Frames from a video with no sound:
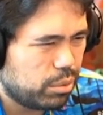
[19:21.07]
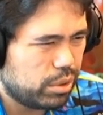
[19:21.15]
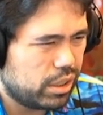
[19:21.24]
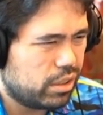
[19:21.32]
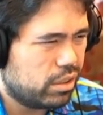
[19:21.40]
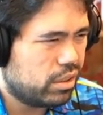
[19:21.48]

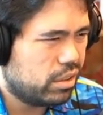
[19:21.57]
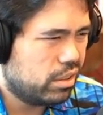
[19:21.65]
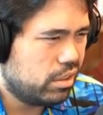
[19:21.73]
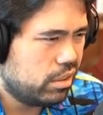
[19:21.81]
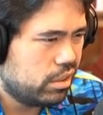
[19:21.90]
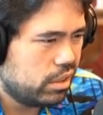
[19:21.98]
weird
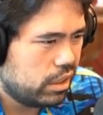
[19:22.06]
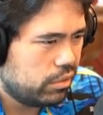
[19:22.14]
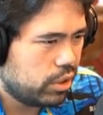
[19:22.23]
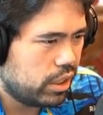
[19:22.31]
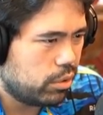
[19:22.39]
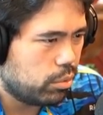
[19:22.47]
no
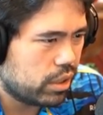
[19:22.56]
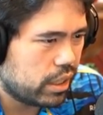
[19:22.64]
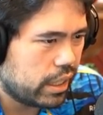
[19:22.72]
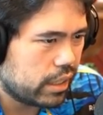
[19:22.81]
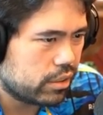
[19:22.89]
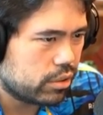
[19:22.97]
idea what the
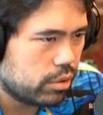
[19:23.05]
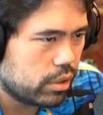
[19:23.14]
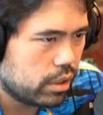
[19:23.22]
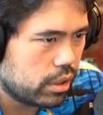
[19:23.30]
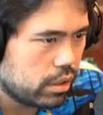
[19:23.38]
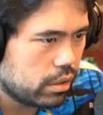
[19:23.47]
heck is going
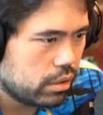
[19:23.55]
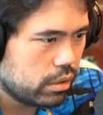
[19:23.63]
on